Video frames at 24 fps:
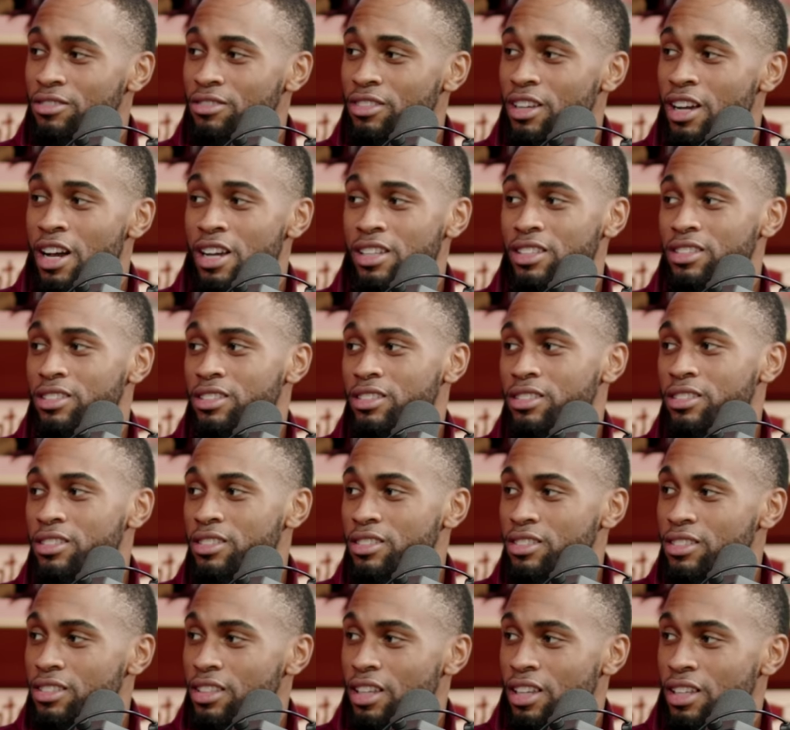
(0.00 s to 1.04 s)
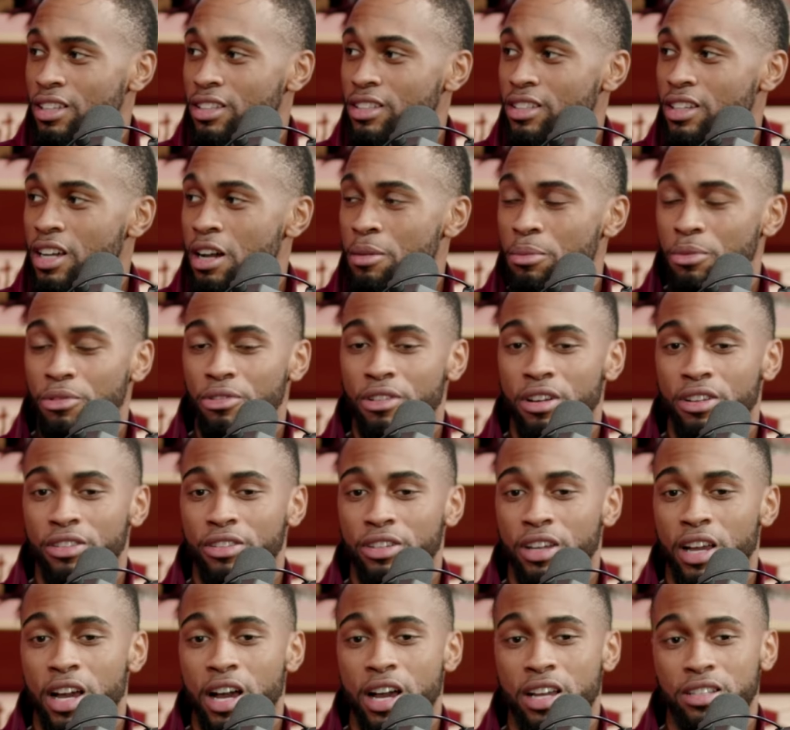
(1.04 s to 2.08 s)
Honestly, like, I'm around the
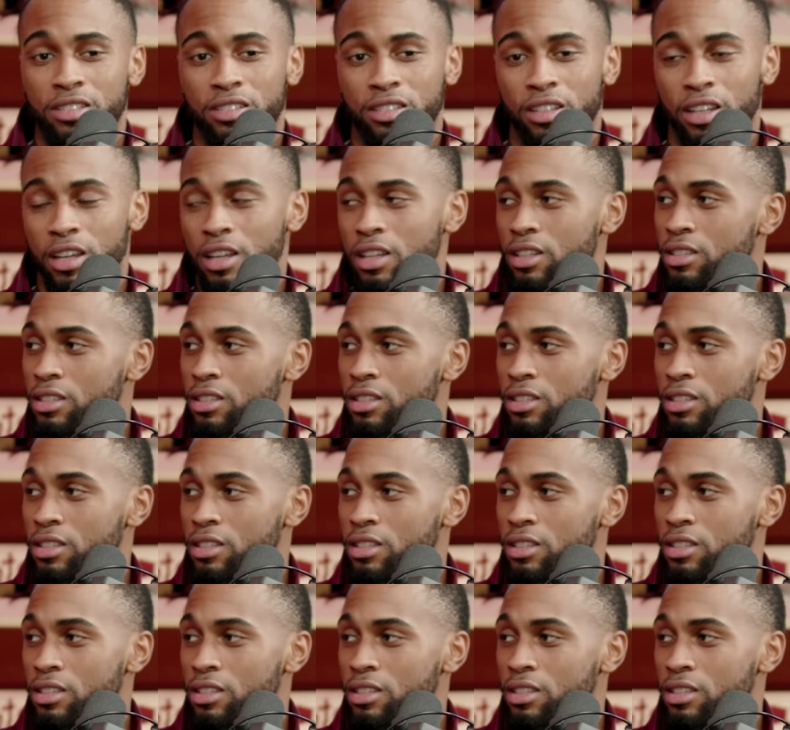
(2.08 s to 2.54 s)
guys a lot.